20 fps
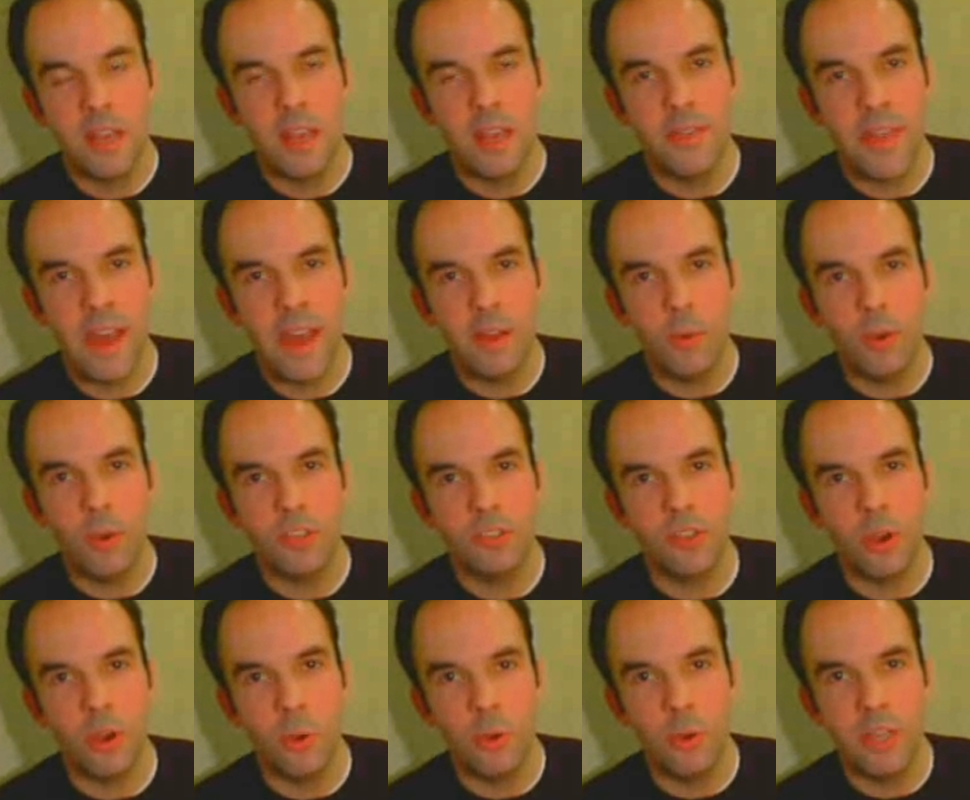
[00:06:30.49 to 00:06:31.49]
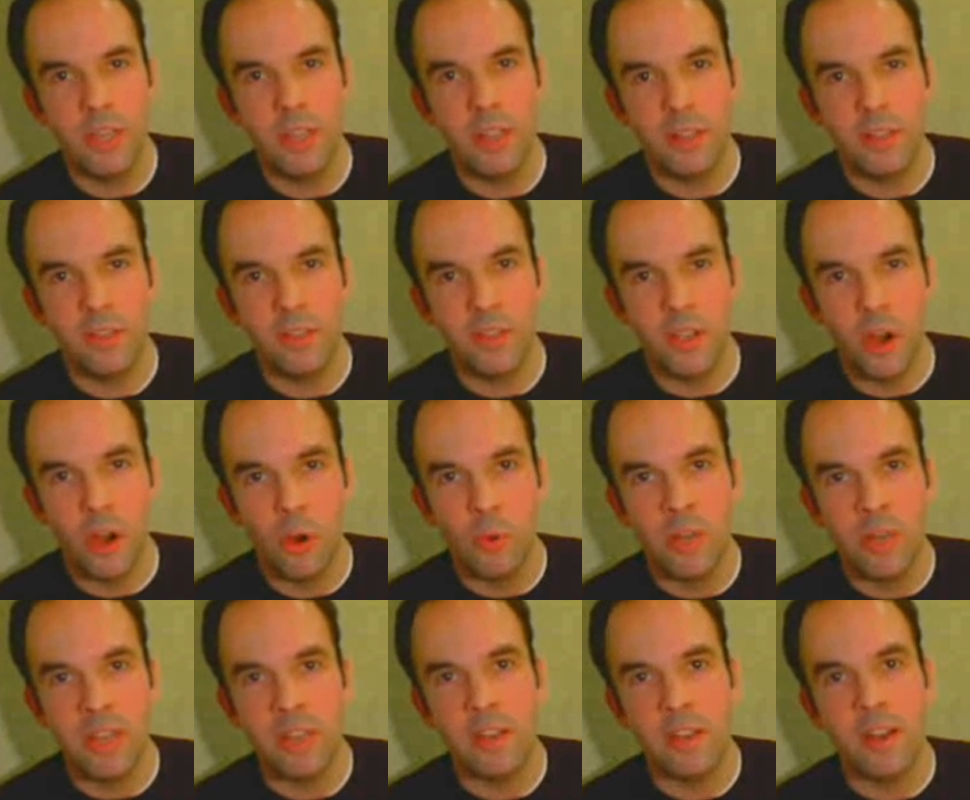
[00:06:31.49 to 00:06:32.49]
and that was the
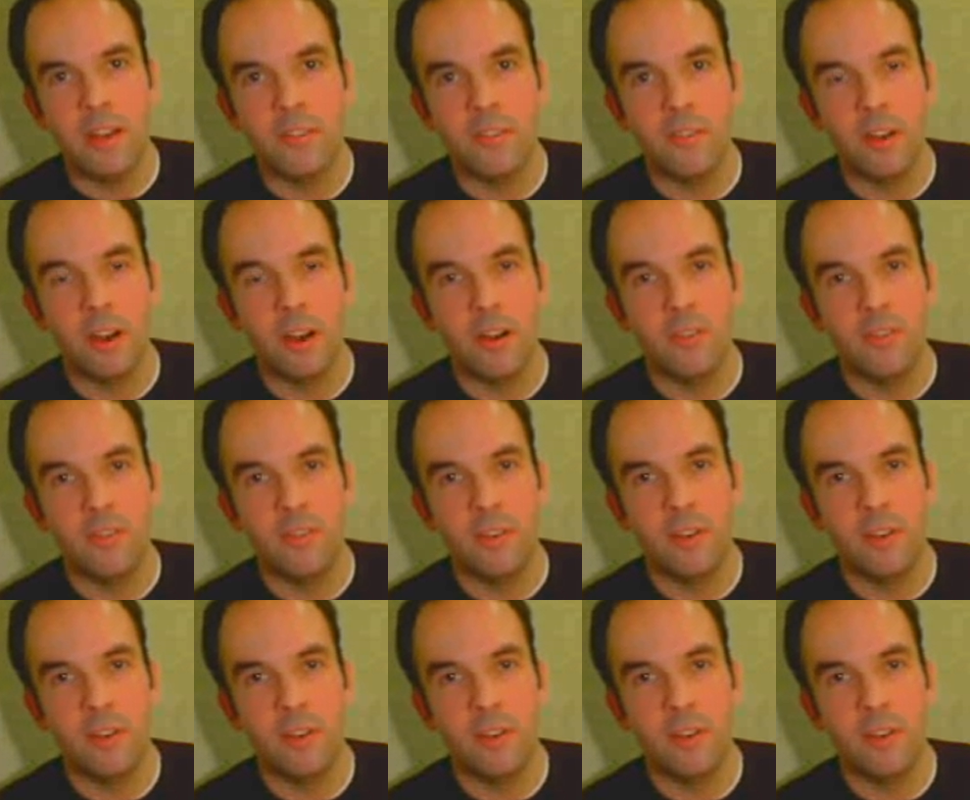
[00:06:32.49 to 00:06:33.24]
owning of